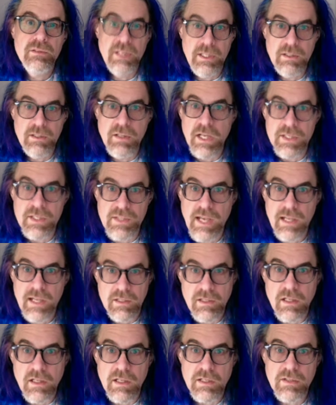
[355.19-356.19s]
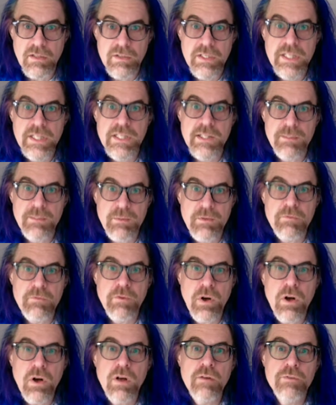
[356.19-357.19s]
a dialogue, needed to
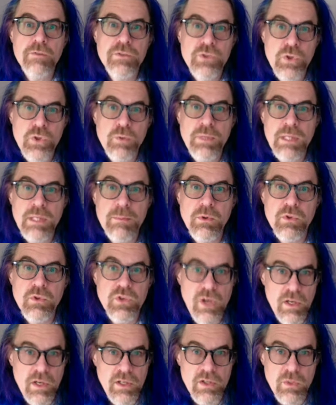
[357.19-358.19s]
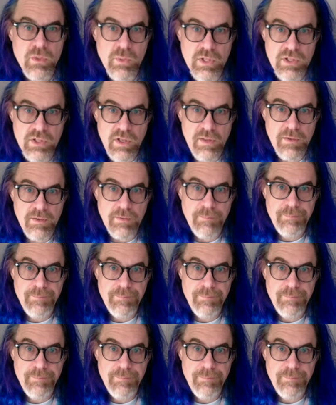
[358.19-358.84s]
involve two people talking to each other.